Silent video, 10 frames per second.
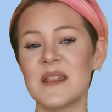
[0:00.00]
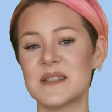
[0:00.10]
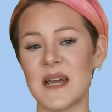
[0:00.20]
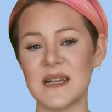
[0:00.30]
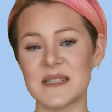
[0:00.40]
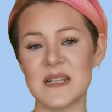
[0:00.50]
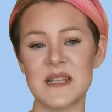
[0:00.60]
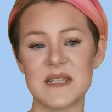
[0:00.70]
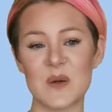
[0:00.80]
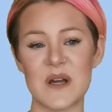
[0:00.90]
The text
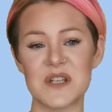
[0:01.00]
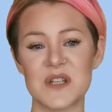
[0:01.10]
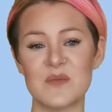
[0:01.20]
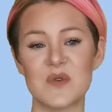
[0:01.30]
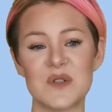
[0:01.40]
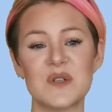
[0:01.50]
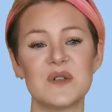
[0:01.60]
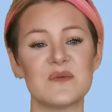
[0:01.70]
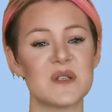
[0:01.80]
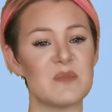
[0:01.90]
that this question wants
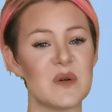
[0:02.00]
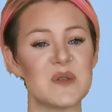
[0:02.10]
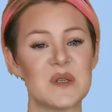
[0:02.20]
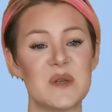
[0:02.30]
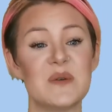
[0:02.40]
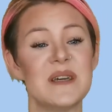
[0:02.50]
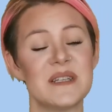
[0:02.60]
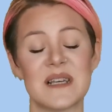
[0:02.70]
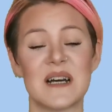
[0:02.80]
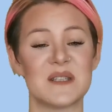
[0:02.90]
you to respond to
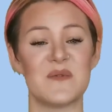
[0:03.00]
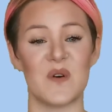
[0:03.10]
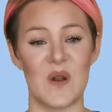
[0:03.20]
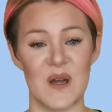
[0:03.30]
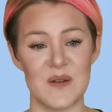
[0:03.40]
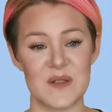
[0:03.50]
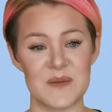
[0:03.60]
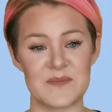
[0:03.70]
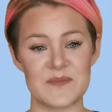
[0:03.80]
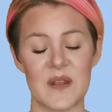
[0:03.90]
is as
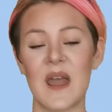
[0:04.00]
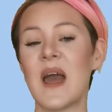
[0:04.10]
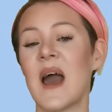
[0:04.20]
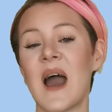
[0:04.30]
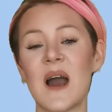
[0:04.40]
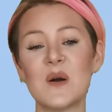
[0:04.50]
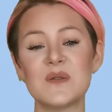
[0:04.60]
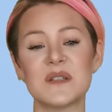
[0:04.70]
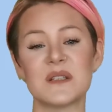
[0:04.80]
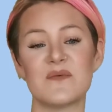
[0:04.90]
follows.
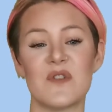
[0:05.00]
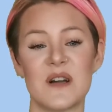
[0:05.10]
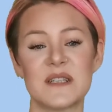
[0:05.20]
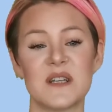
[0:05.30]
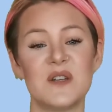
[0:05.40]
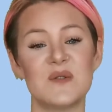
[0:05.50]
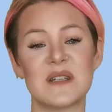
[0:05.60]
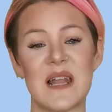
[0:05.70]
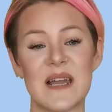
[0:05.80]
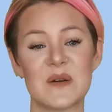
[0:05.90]
How does the writer
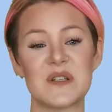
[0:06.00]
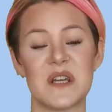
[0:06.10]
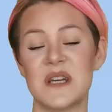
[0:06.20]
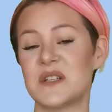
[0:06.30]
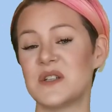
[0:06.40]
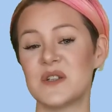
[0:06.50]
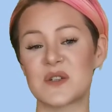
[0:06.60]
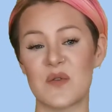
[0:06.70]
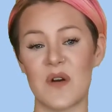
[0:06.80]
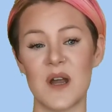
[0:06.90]
use language here to
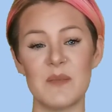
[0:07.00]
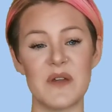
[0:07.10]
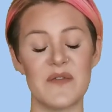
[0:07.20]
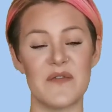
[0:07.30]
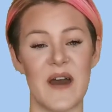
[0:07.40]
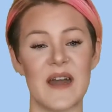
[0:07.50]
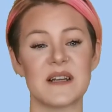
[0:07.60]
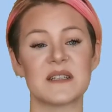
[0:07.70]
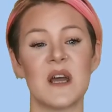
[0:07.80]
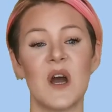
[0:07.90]
describe the
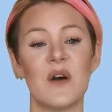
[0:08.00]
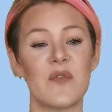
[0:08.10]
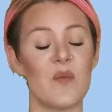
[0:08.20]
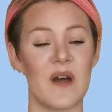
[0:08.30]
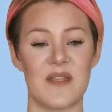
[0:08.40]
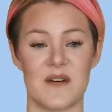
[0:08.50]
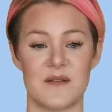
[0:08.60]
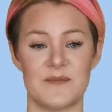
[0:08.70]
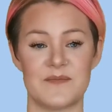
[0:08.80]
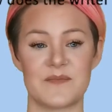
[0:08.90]
effects of the
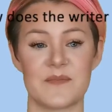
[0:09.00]
weather?